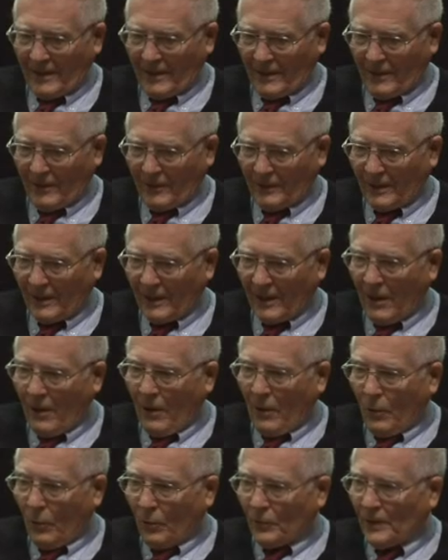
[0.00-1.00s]
chaotic,
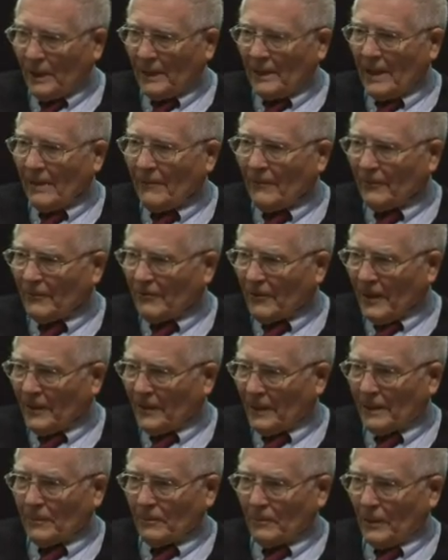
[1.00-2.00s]
or they never
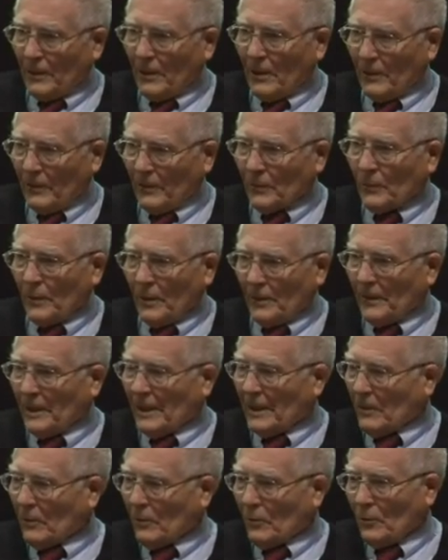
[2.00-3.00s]
run it beyond what
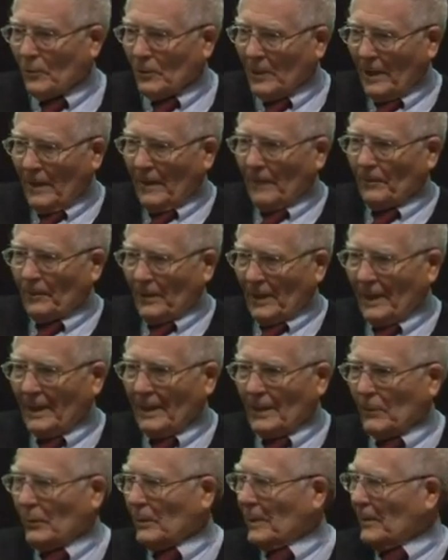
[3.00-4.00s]
they call
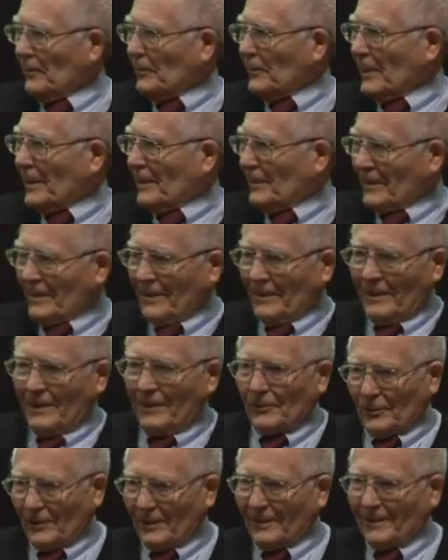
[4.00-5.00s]
equilibrium
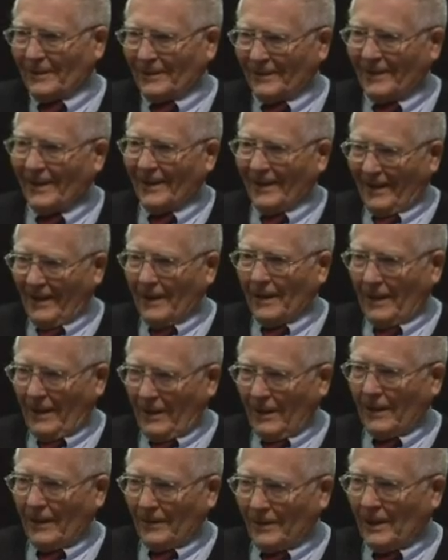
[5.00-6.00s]
conditions.
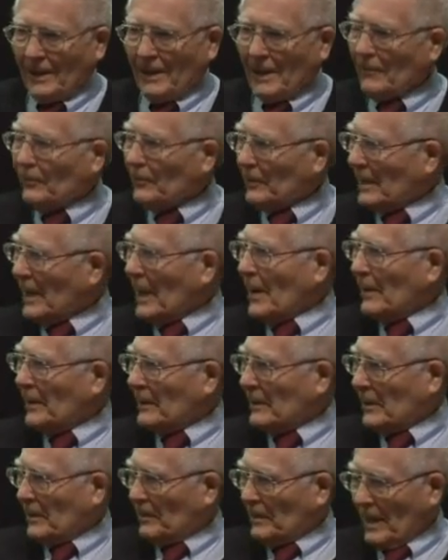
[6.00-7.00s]
They never allow
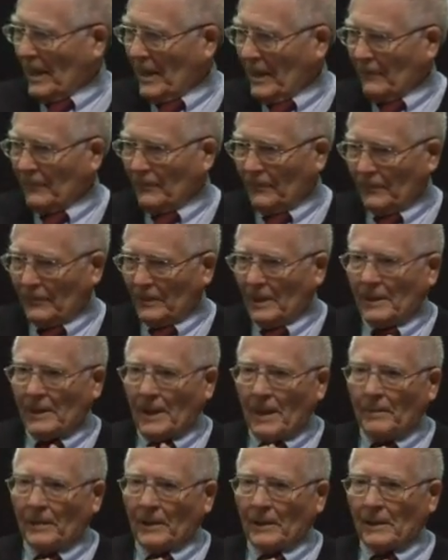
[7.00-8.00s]
it to behave
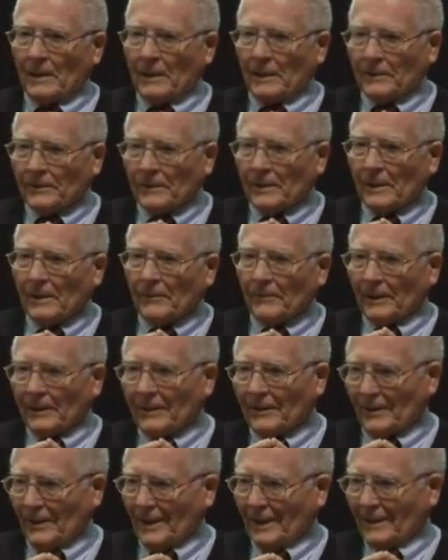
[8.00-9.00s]
dynamically as a
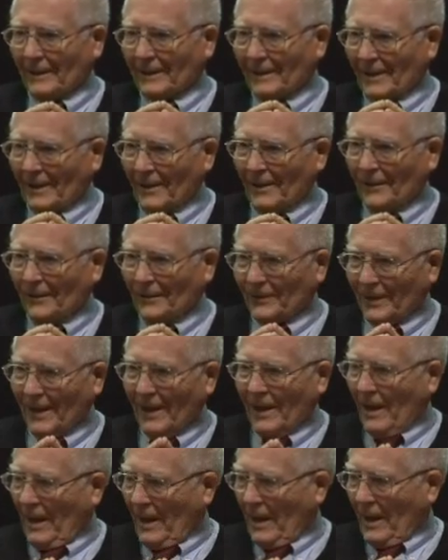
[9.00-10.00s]
living thing does.